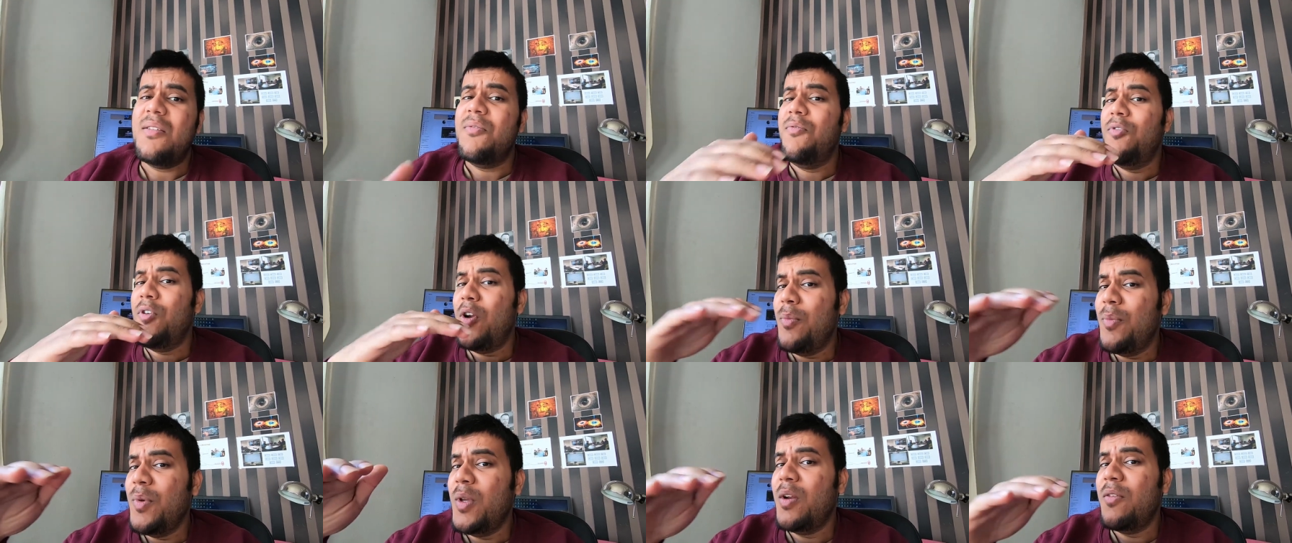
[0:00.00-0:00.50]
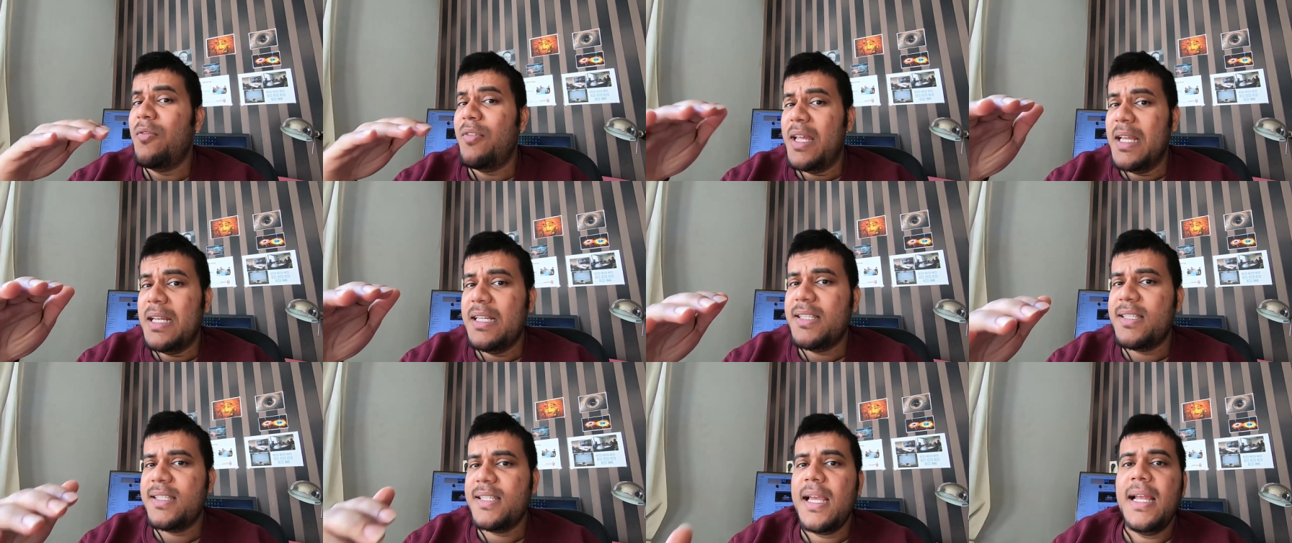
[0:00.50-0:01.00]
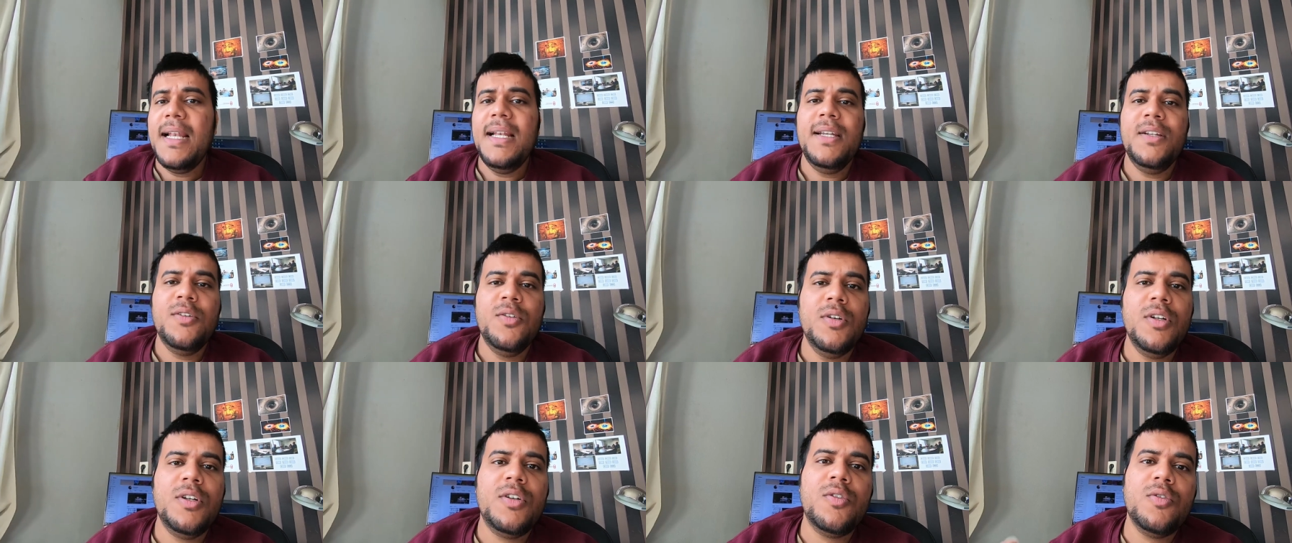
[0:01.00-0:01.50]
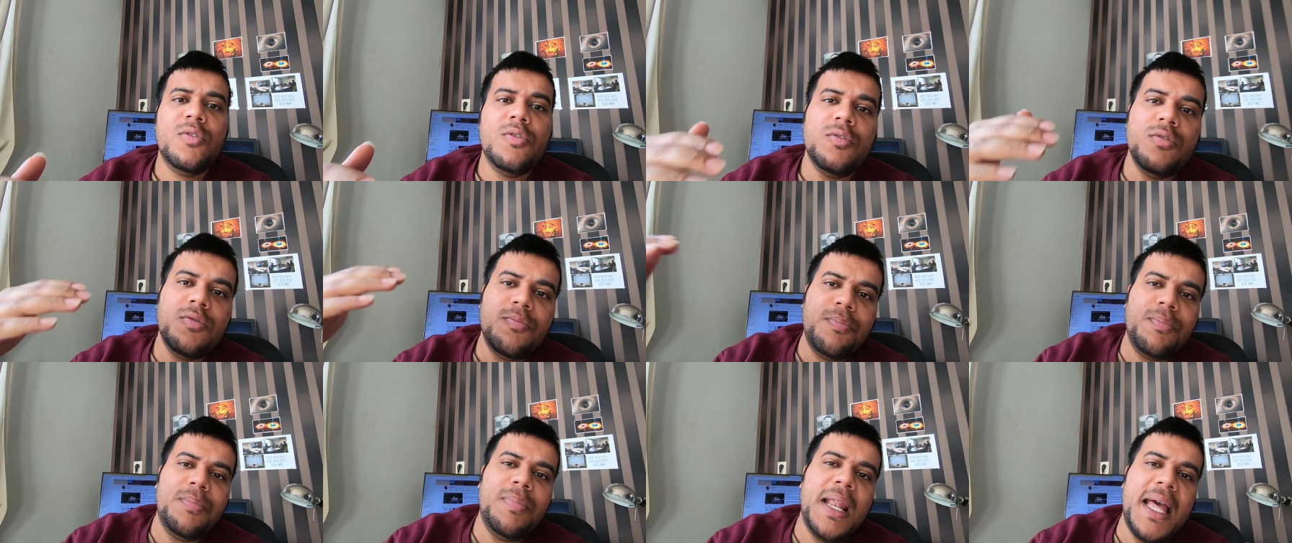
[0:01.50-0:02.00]
from your very childhood
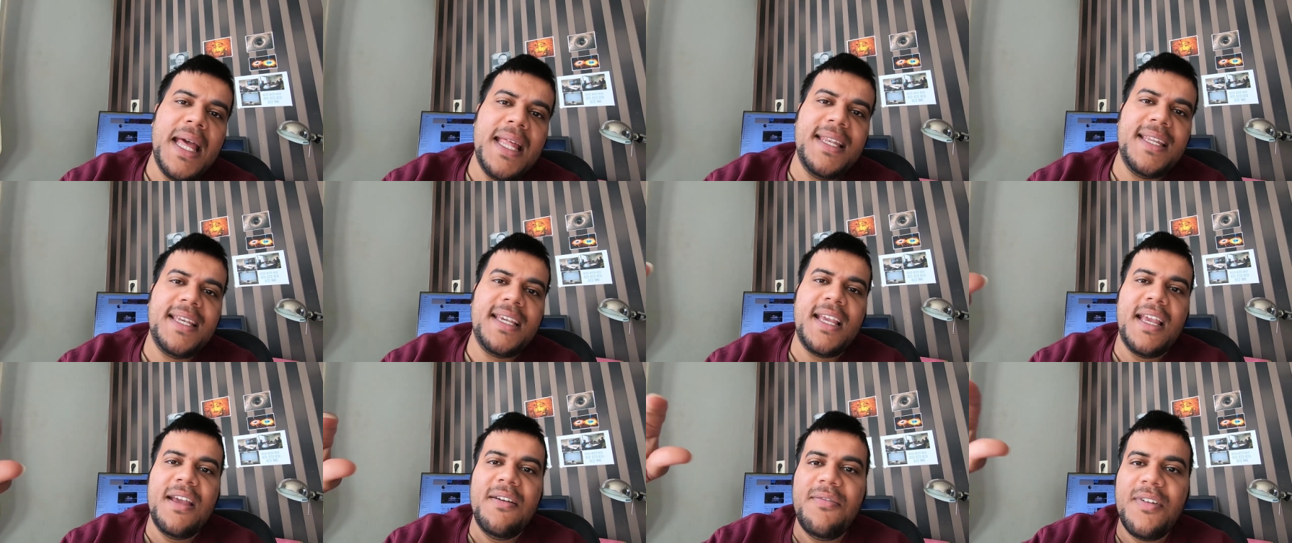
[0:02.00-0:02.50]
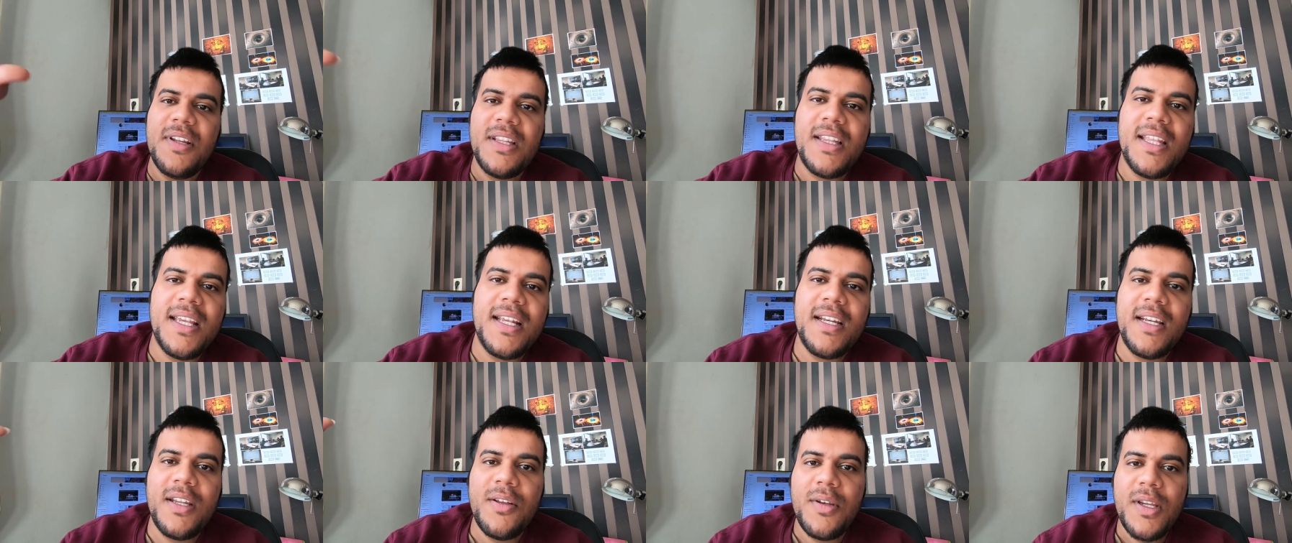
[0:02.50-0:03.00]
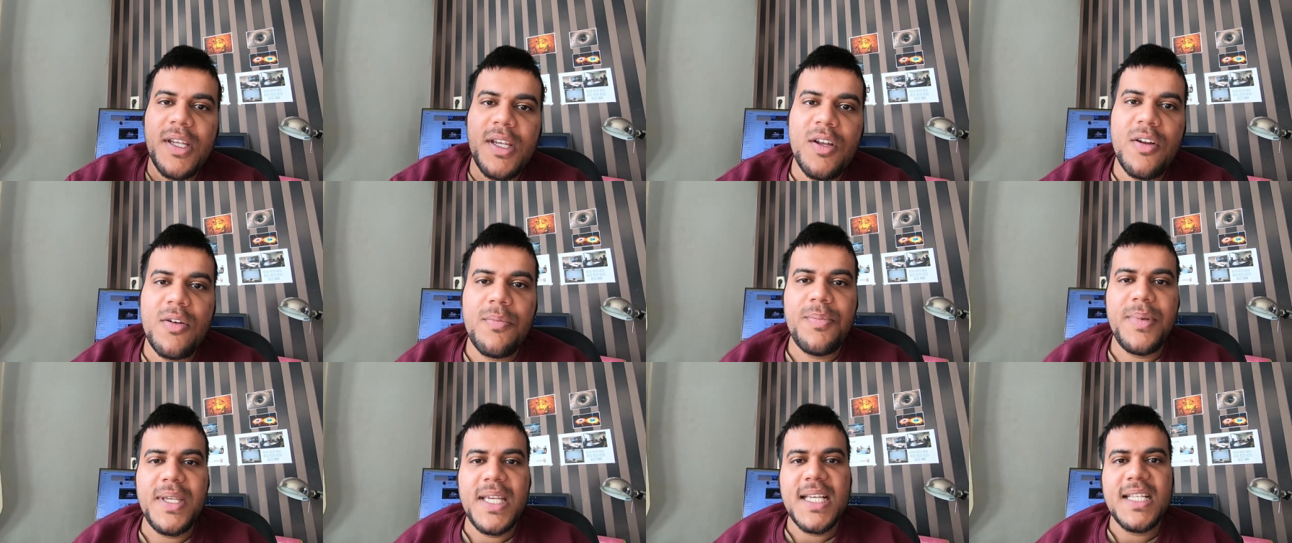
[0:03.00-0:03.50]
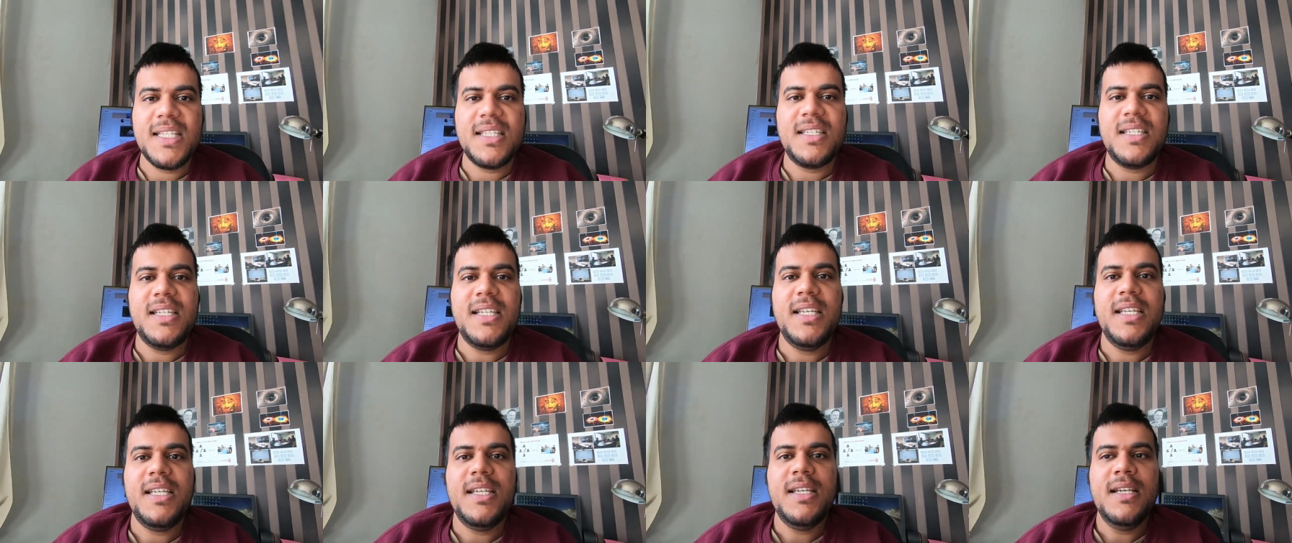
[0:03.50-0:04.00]
to planning everything during your
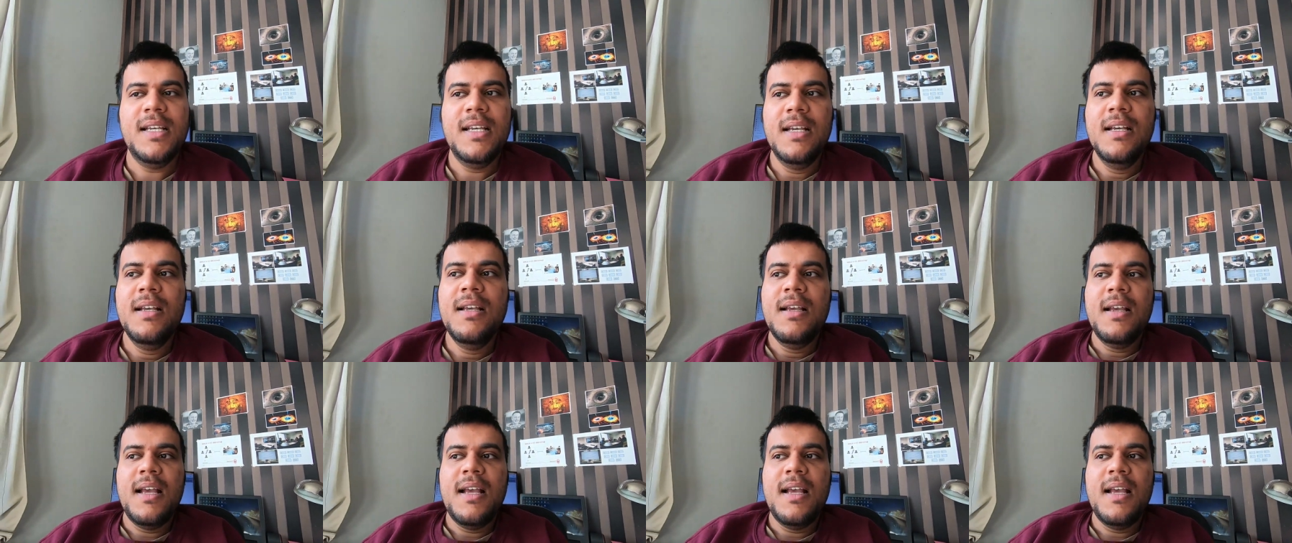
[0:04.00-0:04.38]
phd